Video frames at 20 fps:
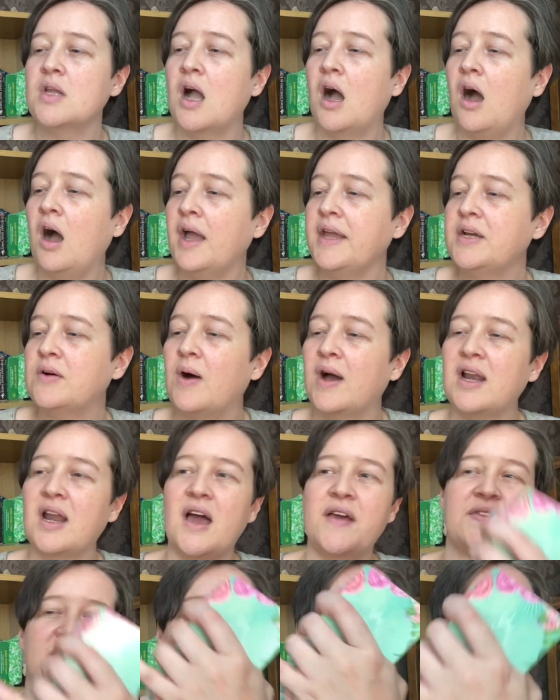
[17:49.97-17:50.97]
I quite
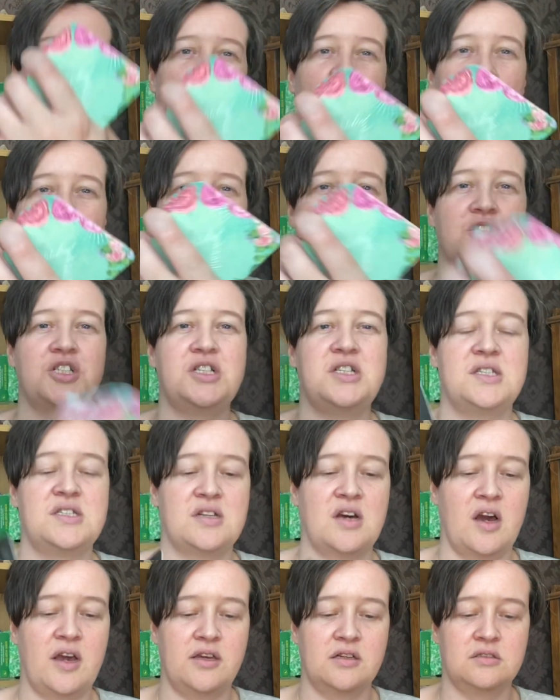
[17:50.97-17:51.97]
like this collage-y
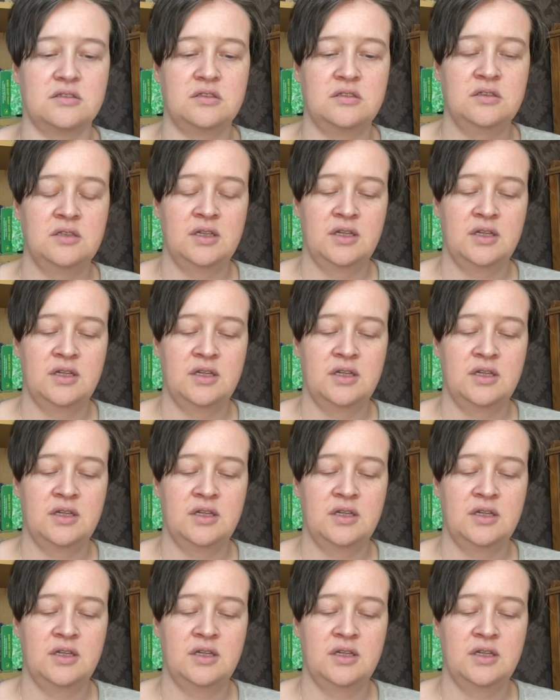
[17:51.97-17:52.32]
style